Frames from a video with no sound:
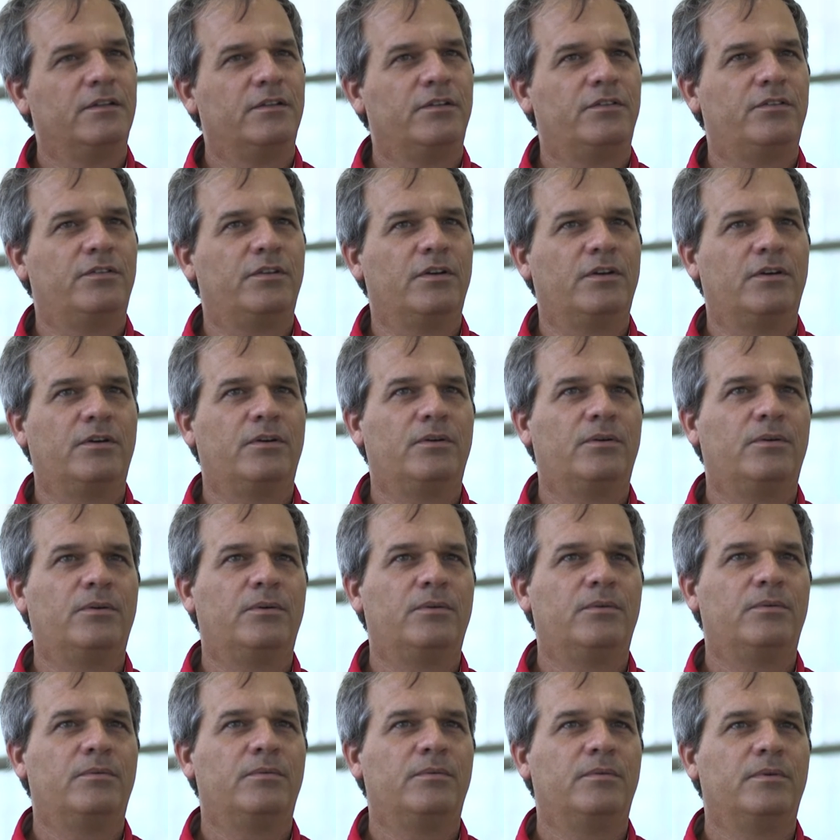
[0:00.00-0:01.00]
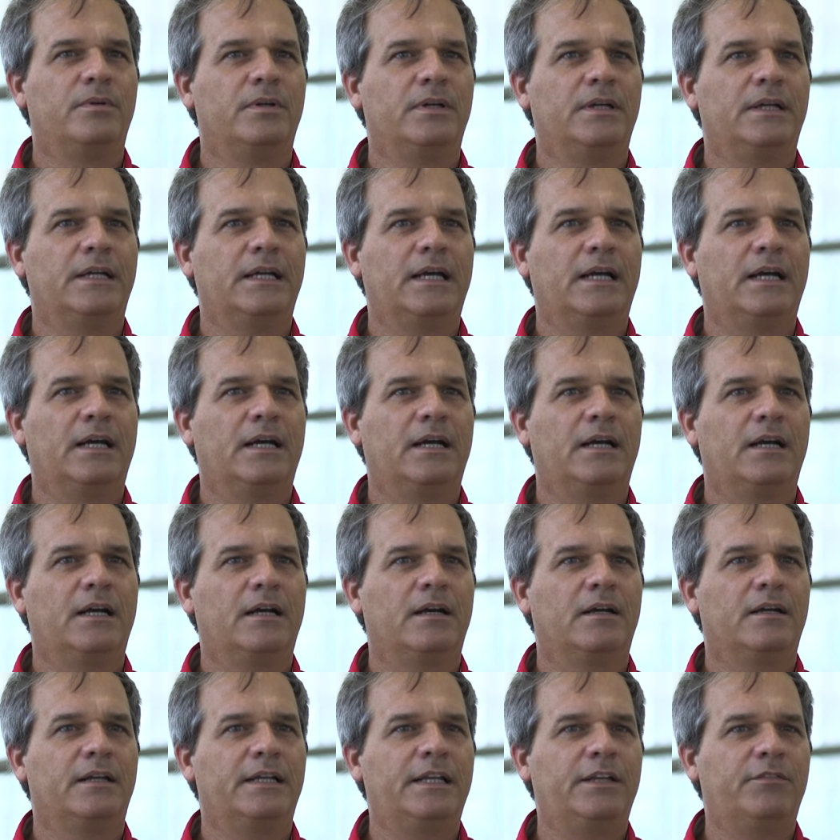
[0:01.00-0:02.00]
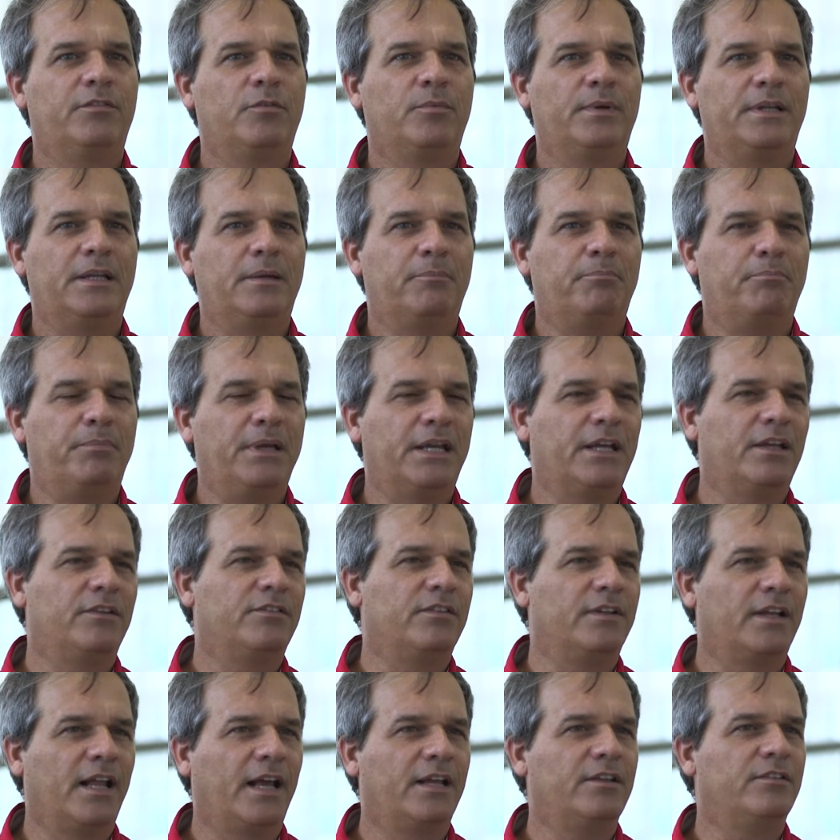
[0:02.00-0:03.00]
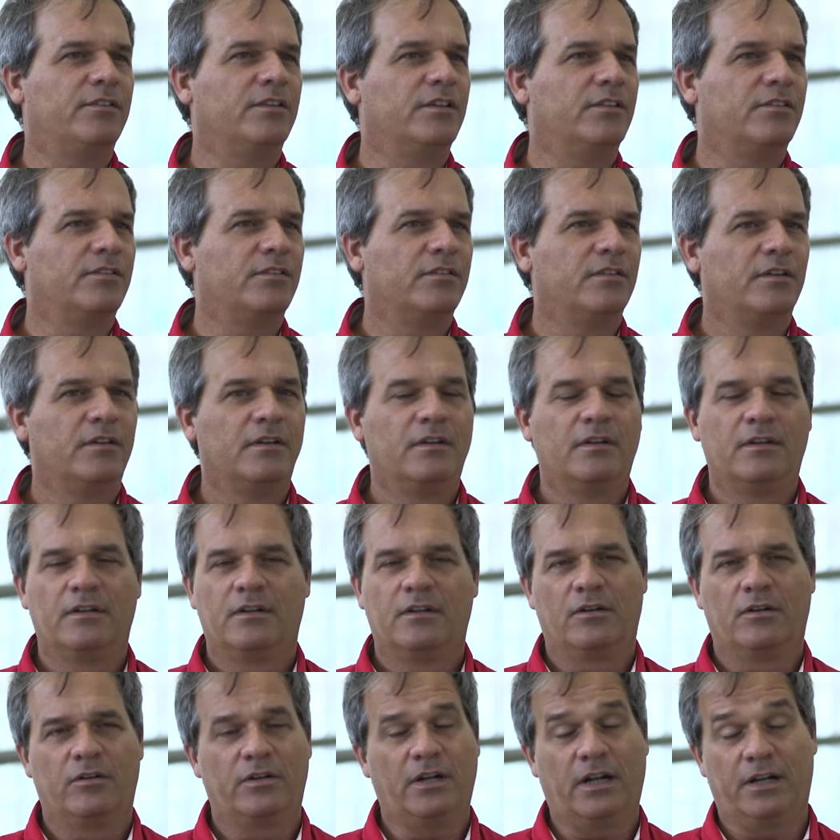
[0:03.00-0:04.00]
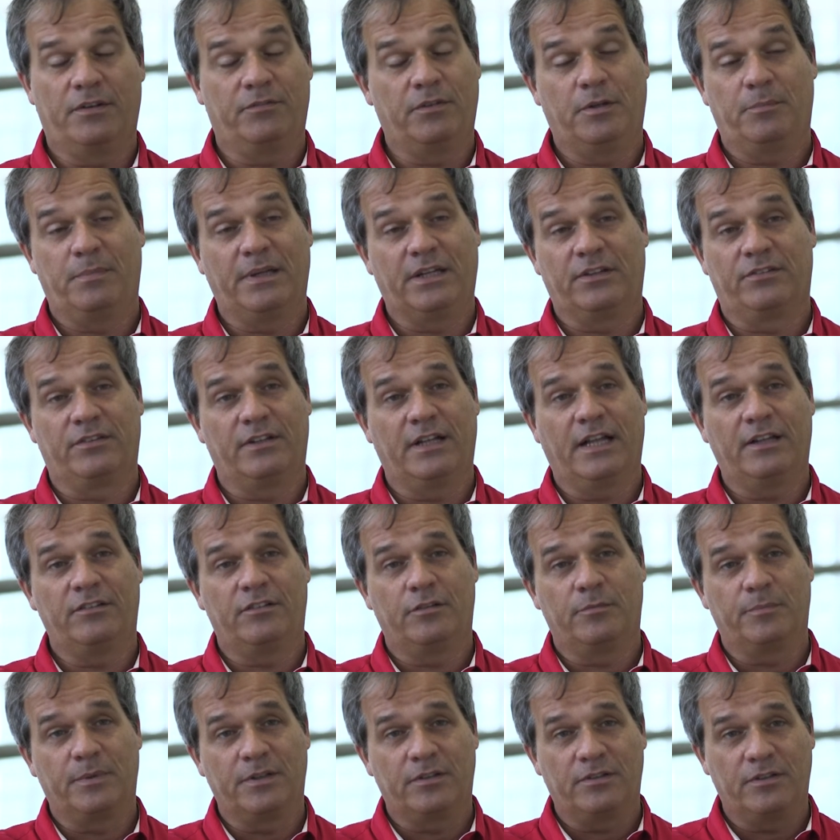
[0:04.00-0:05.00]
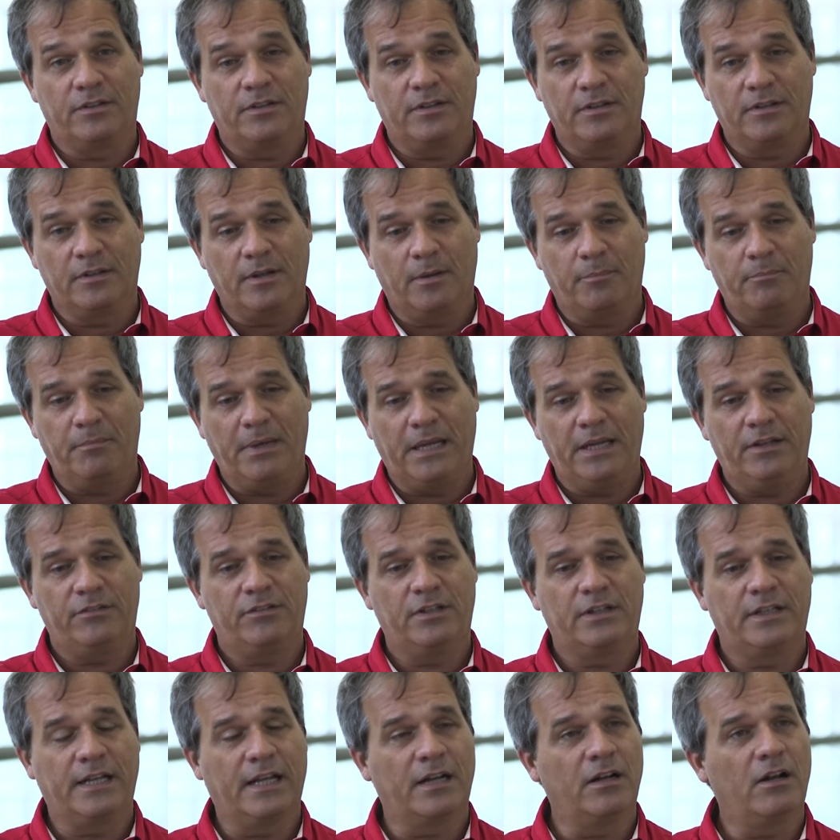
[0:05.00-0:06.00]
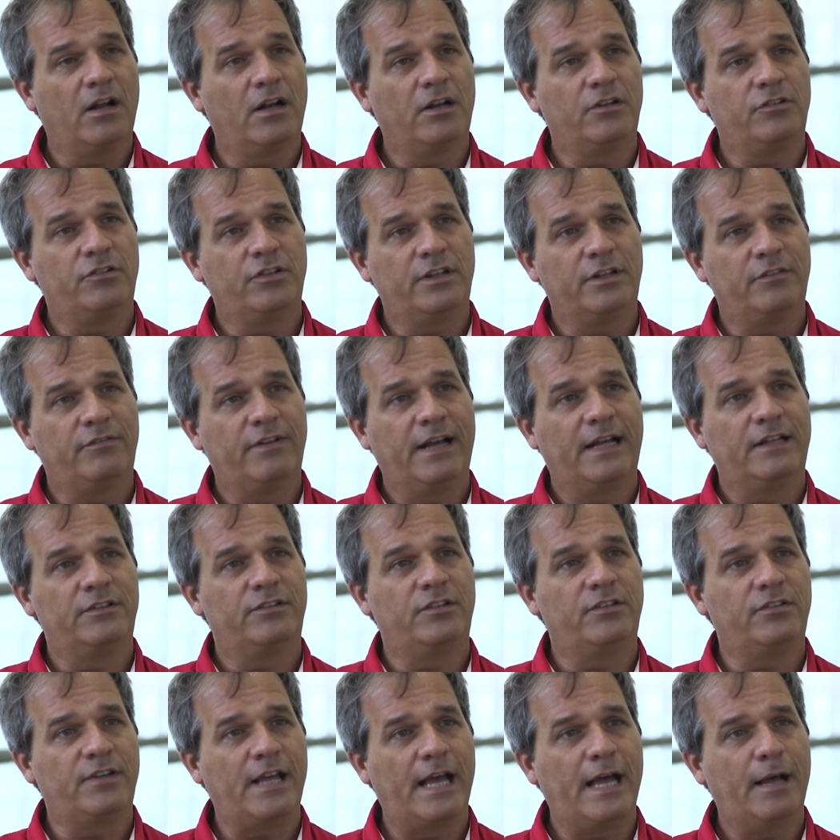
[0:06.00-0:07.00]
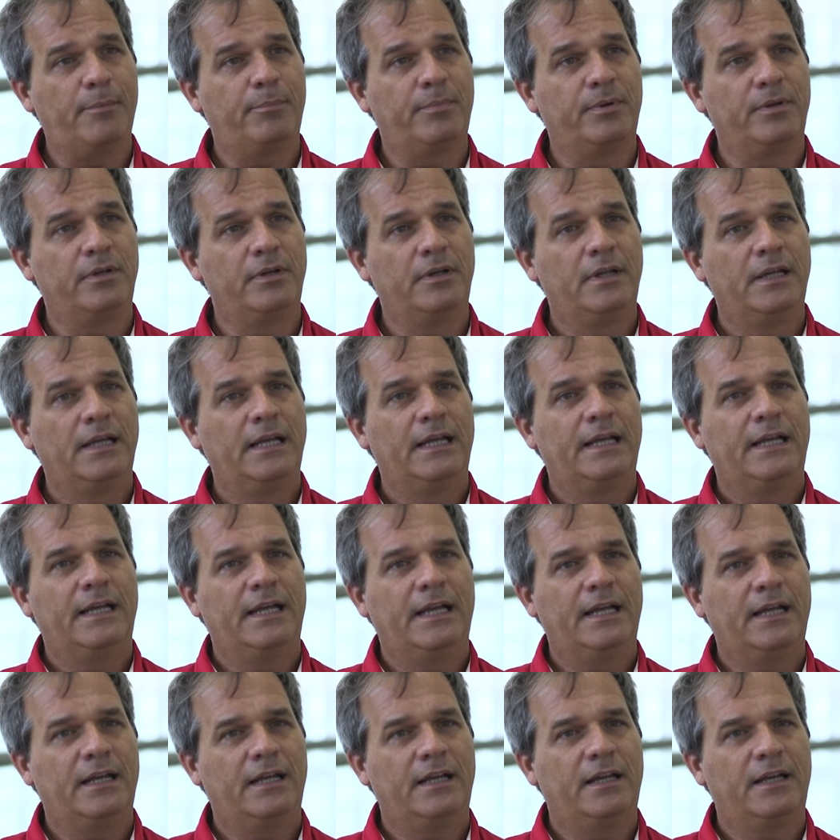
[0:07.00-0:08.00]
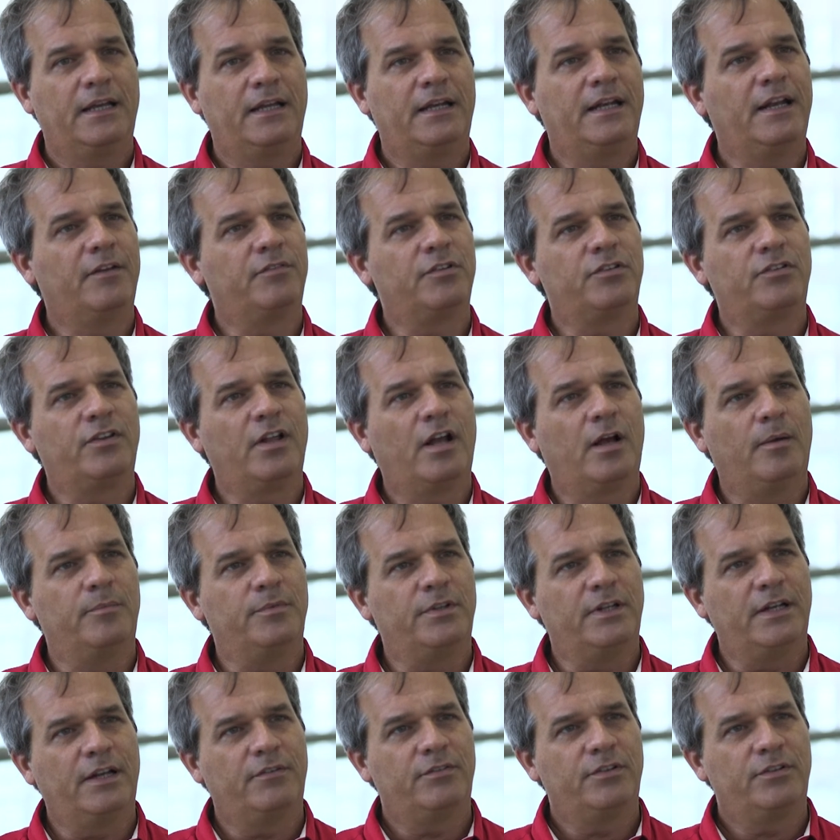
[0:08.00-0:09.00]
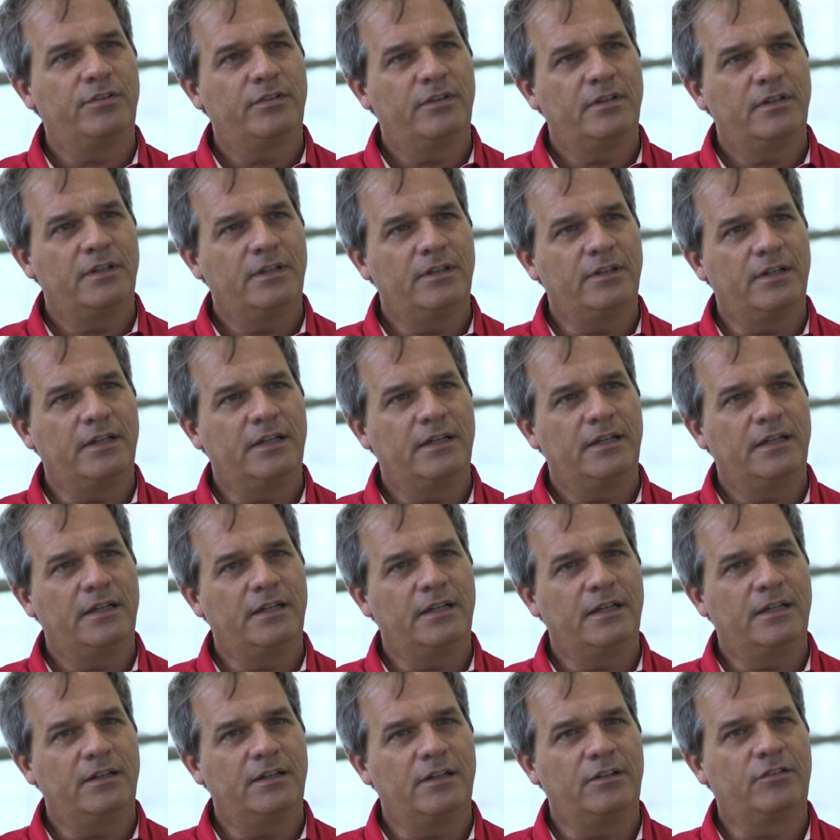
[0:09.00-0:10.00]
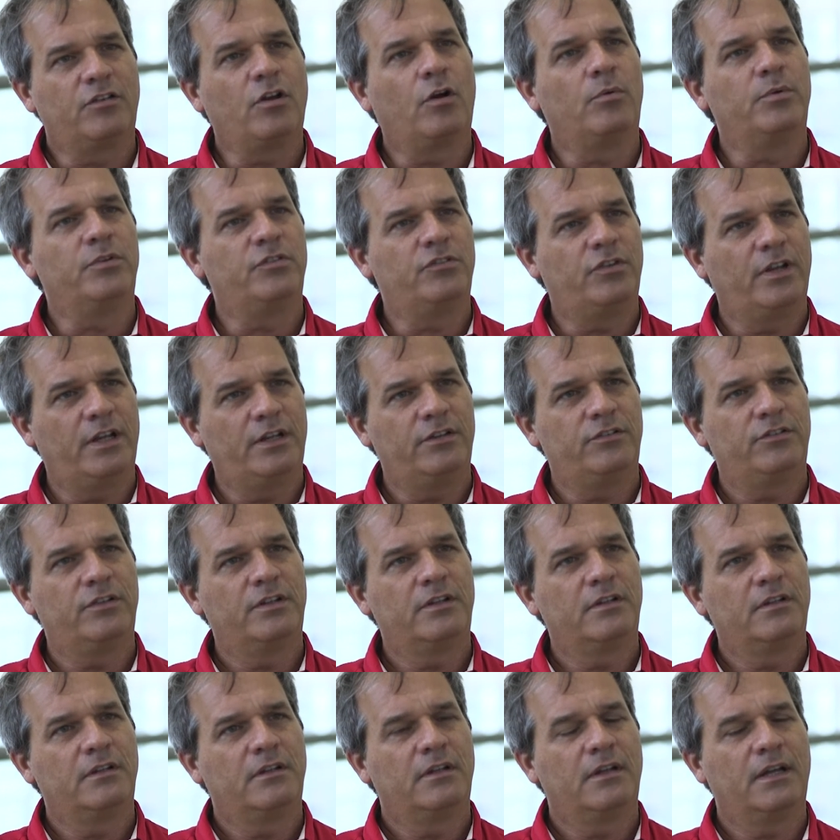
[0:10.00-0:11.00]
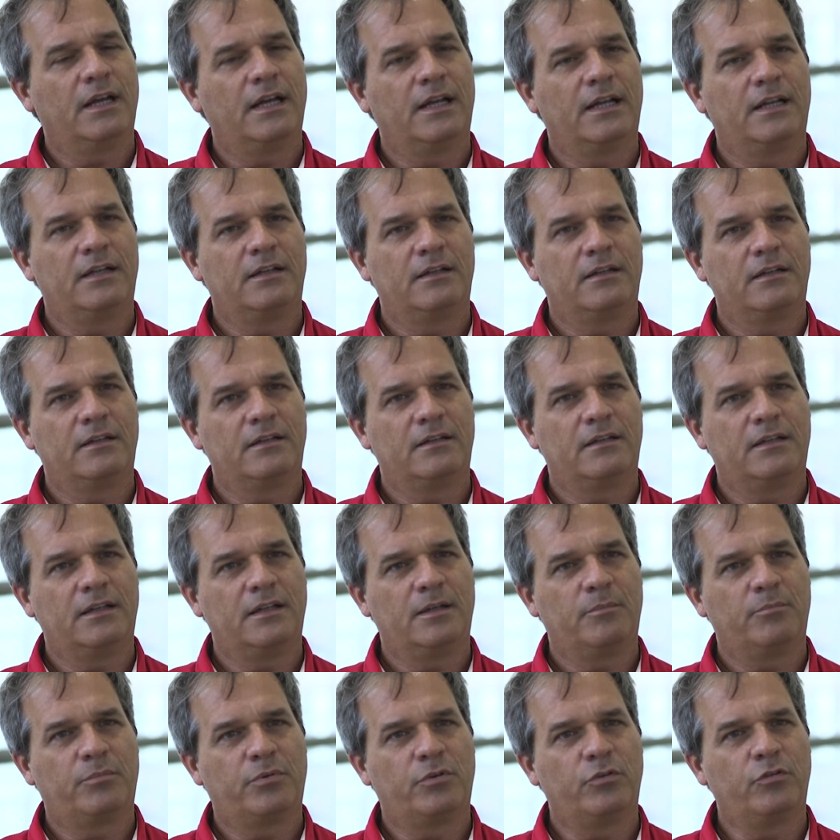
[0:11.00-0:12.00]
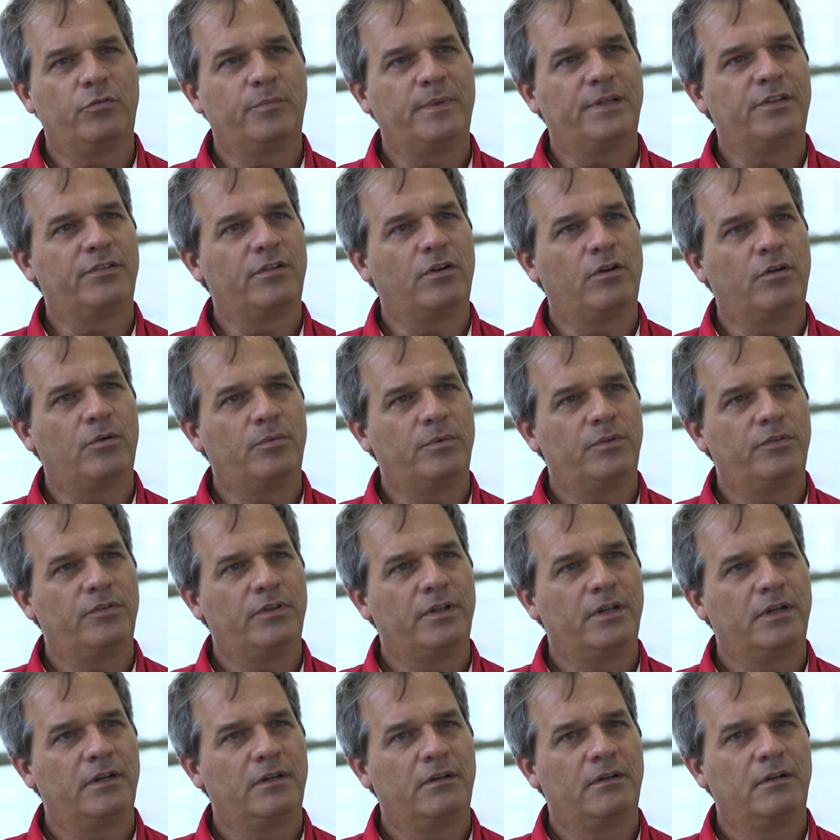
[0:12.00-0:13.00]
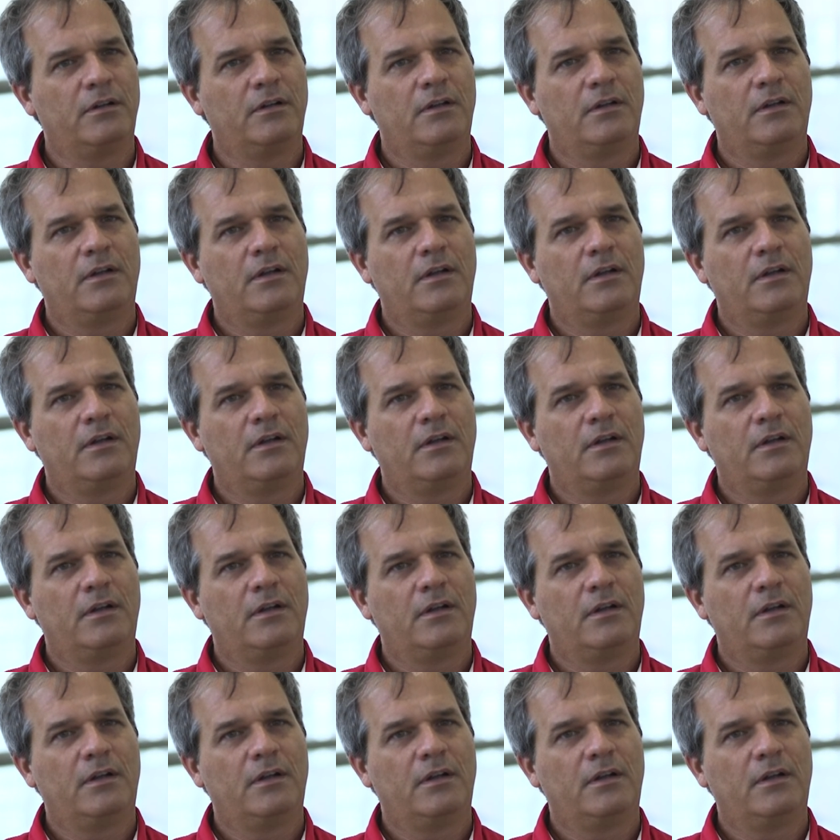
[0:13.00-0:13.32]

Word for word: So uh, even when the biggest, nicest, or not even the biggest and nicest, but amazing technology advances happen, it, eh, it never stops. It never, it, it's always changing and the improvements are always there